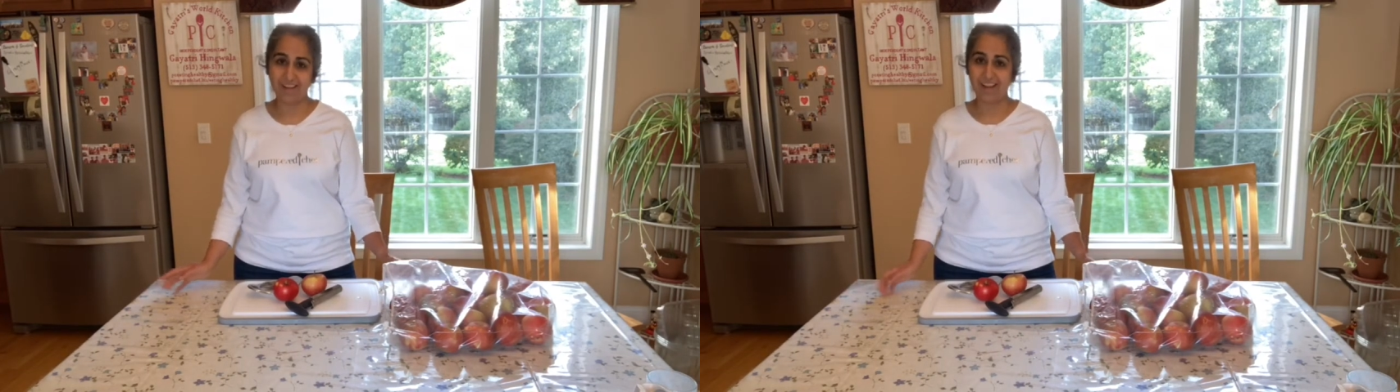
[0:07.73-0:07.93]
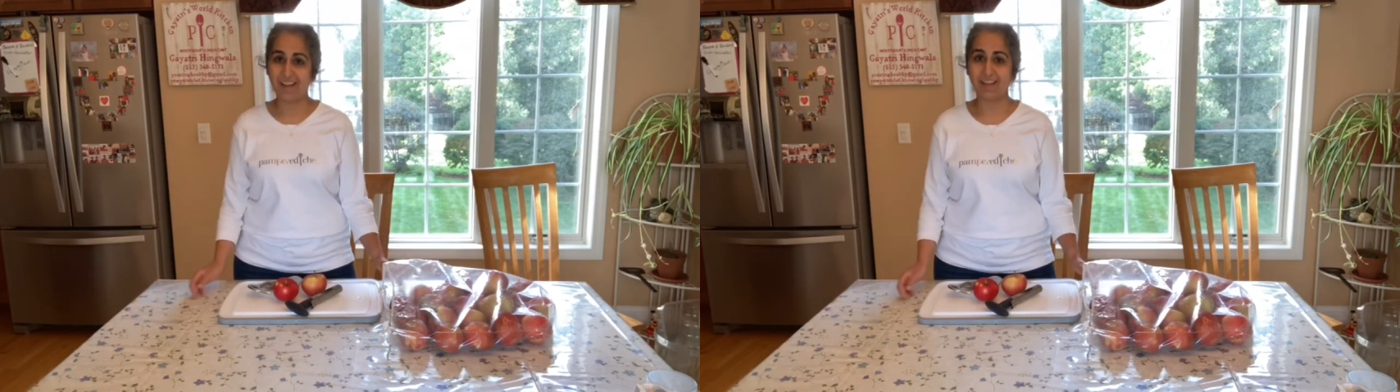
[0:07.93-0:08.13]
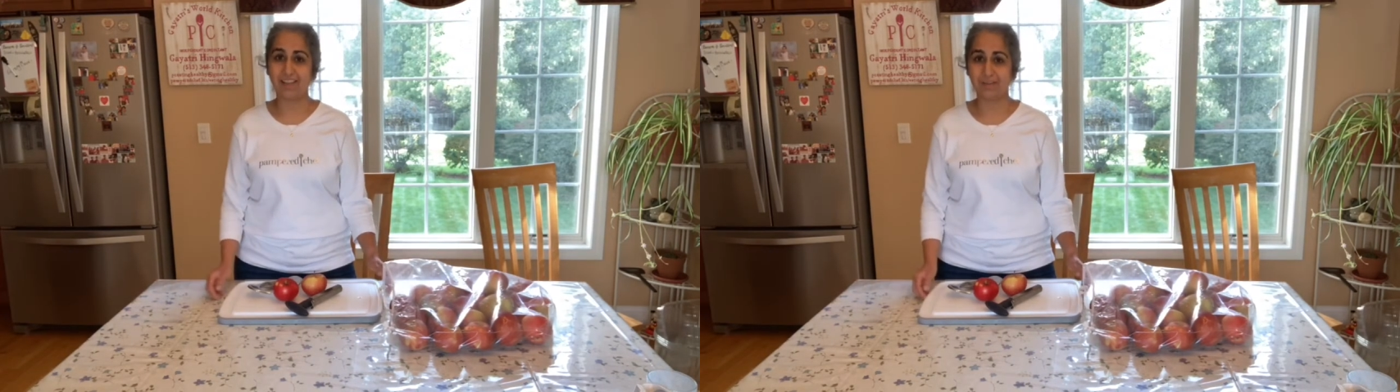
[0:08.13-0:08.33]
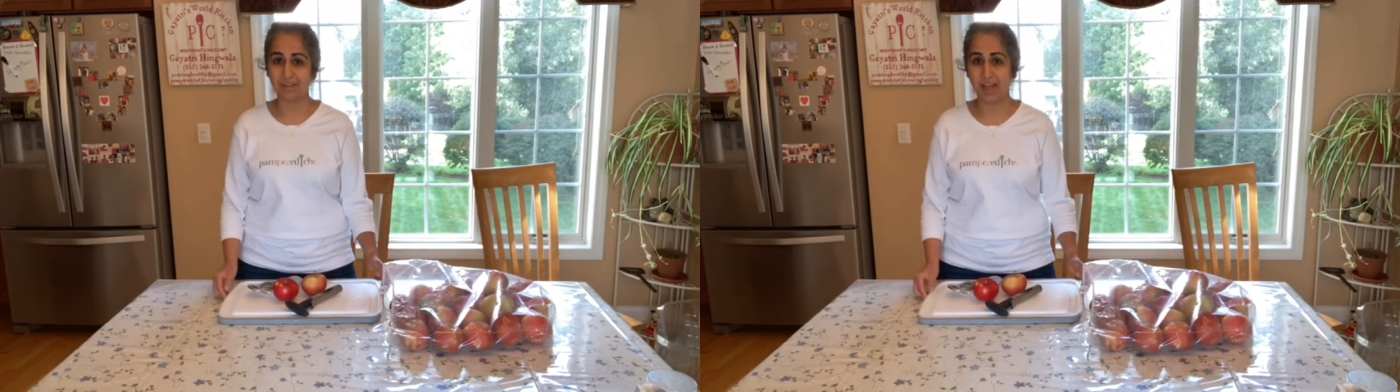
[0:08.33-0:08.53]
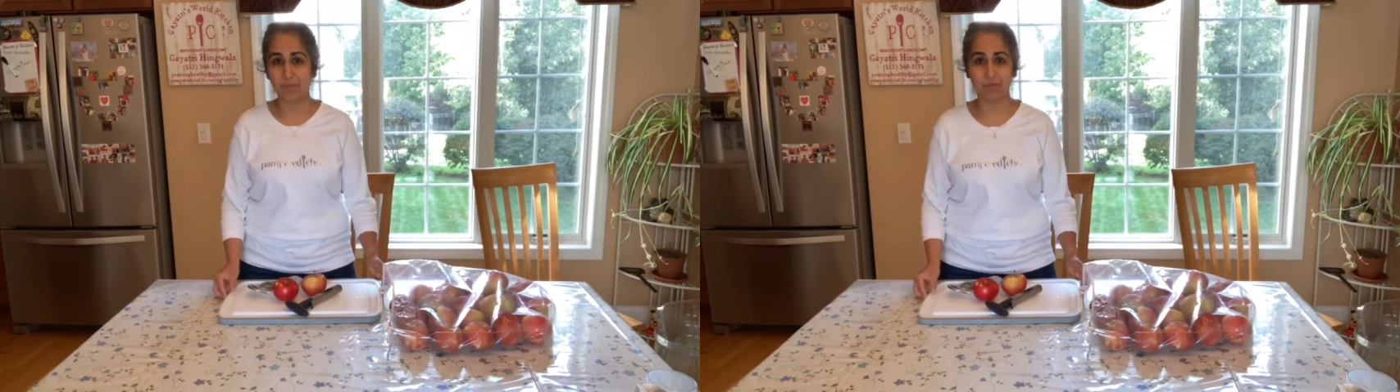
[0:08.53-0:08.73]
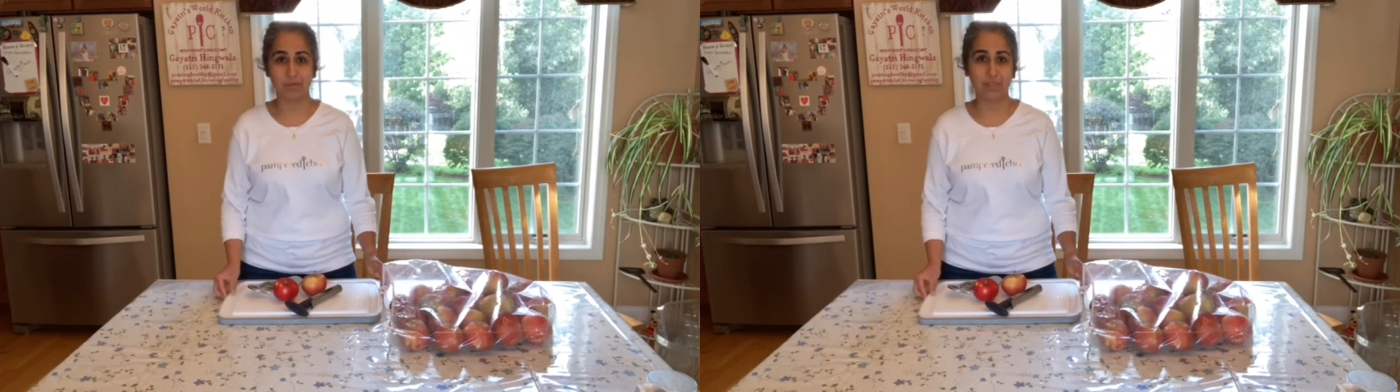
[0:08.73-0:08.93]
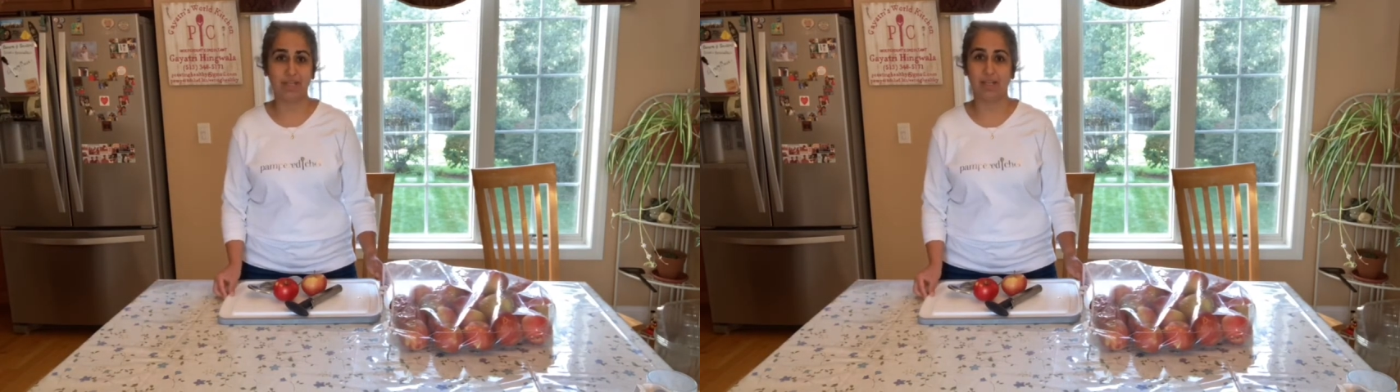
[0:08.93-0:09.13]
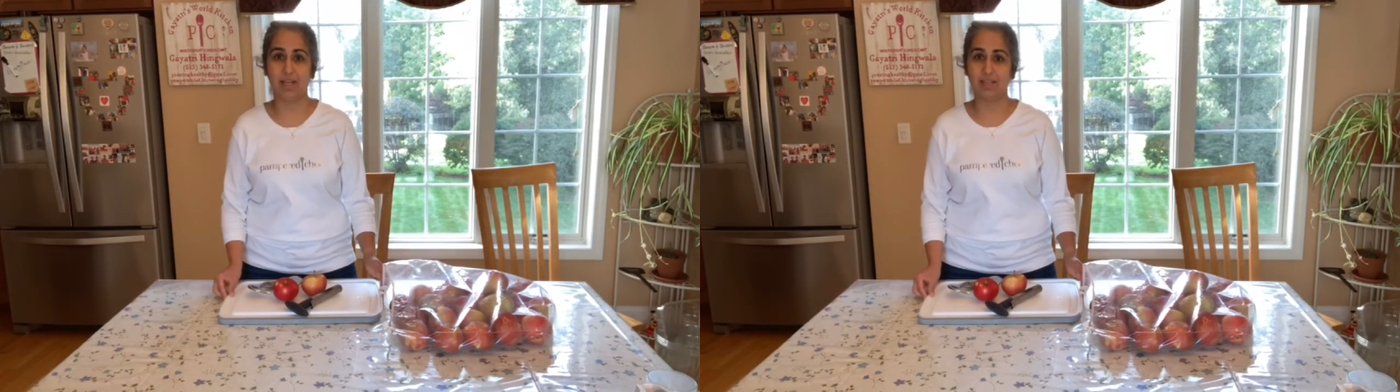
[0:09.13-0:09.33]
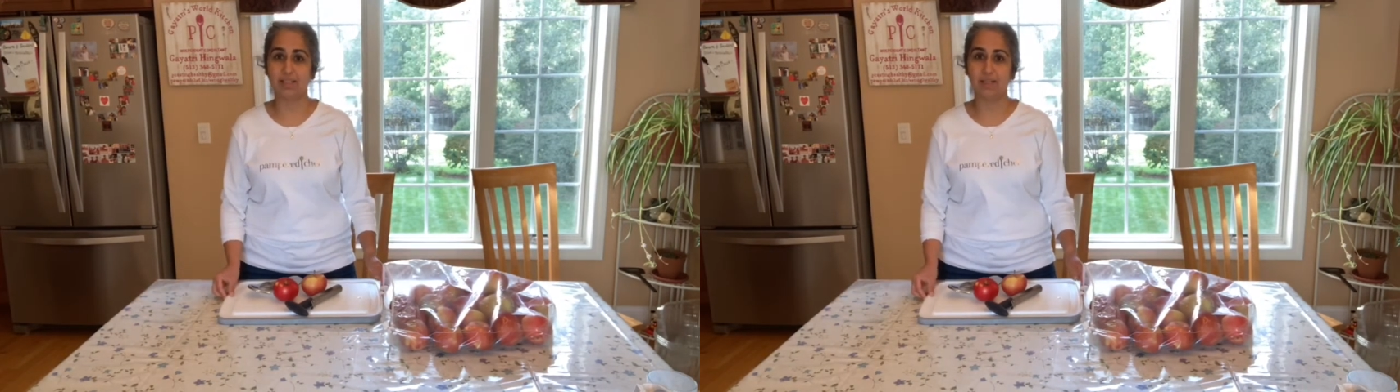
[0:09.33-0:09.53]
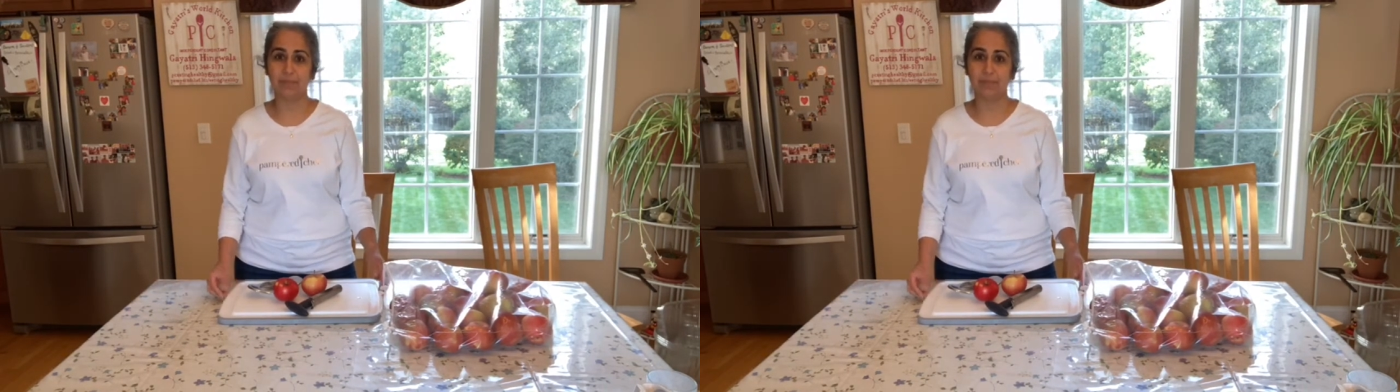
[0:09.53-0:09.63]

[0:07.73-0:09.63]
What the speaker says: and I love the apples we get at